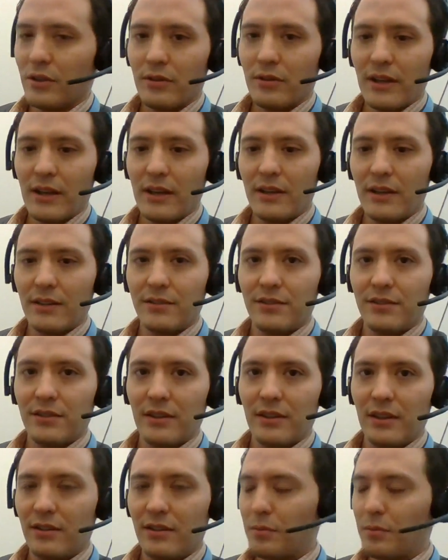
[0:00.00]
And if you're not
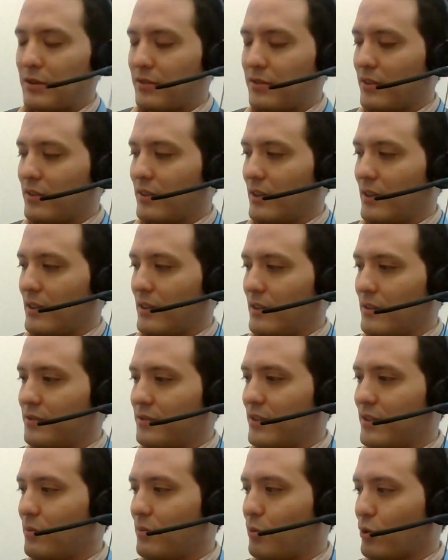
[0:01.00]
familiar with that, it's it's
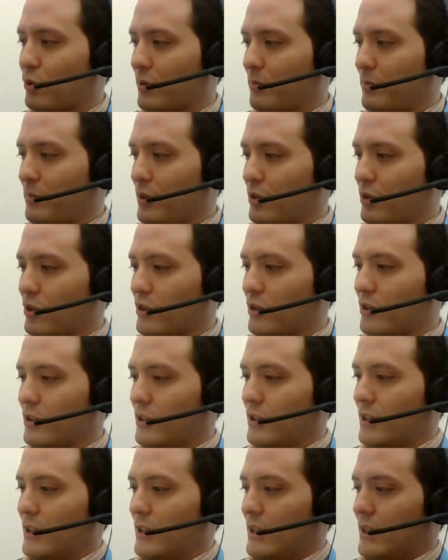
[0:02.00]
basically a single
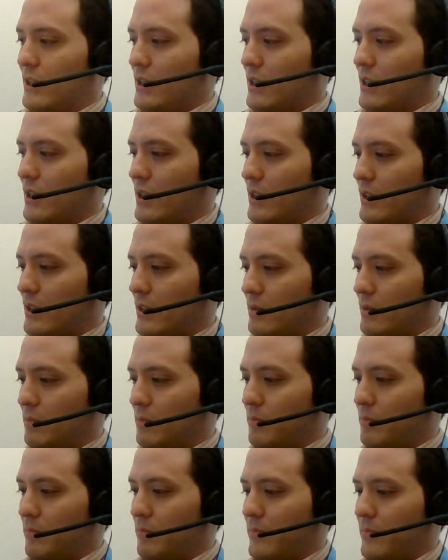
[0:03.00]
board computer
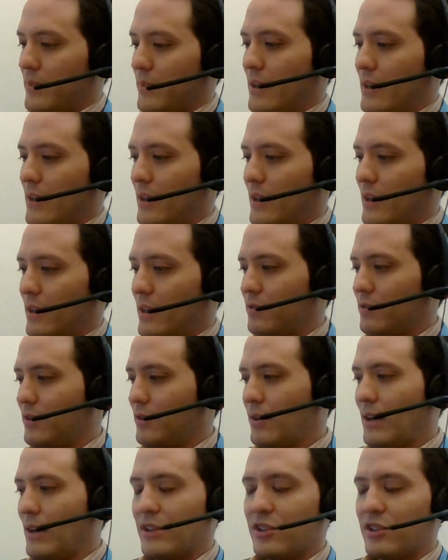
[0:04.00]
um,
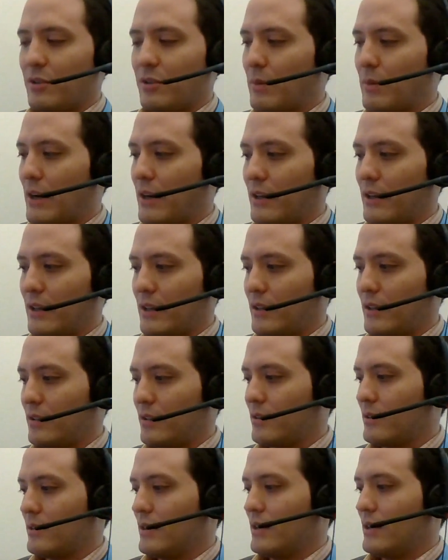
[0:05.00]
that has you know
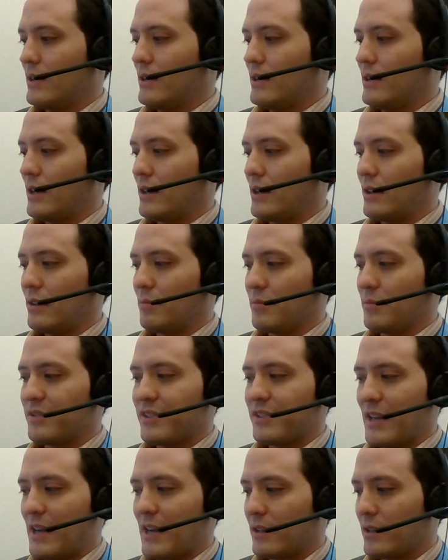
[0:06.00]
HDMI,
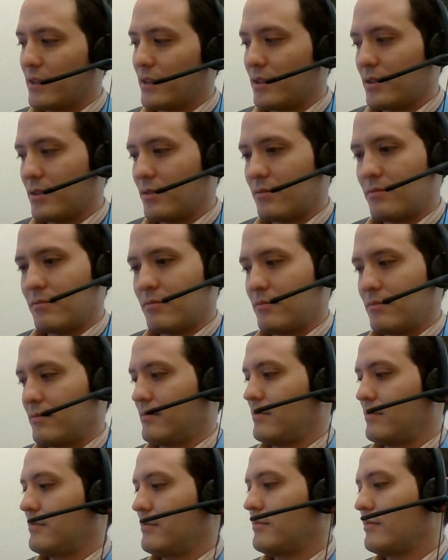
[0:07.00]
um,
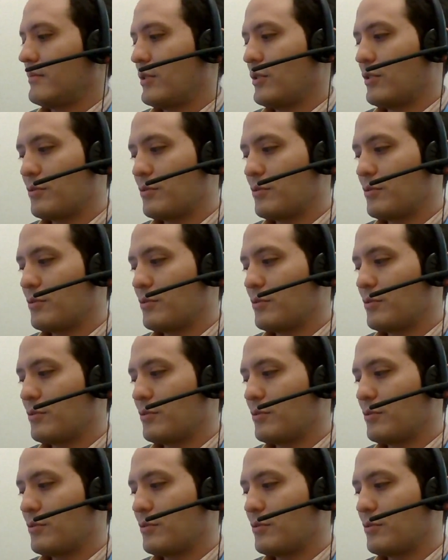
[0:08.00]
SATA,